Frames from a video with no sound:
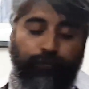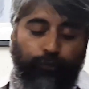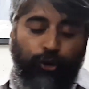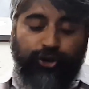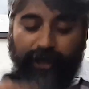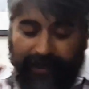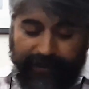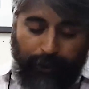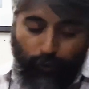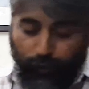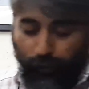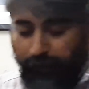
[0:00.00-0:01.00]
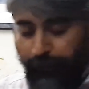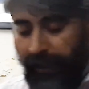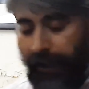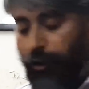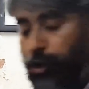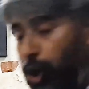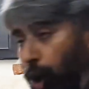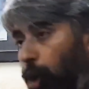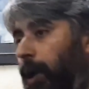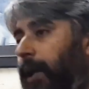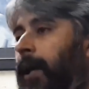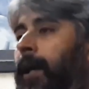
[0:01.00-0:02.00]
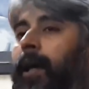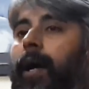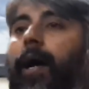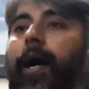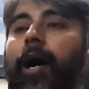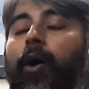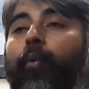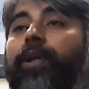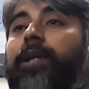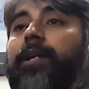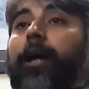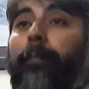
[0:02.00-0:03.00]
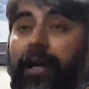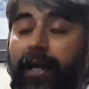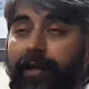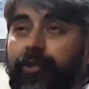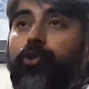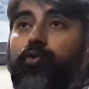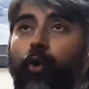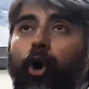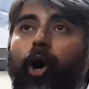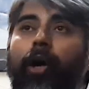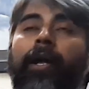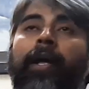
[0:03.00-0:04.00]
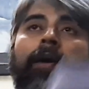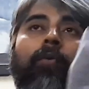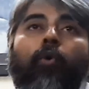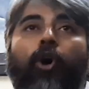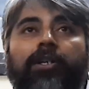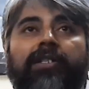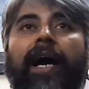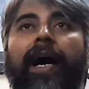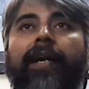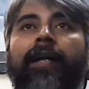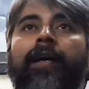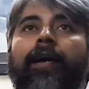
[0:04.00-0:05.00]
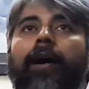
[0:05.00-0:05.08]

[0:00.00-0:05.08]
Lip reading: projected, what was being told with a double-edged sword was that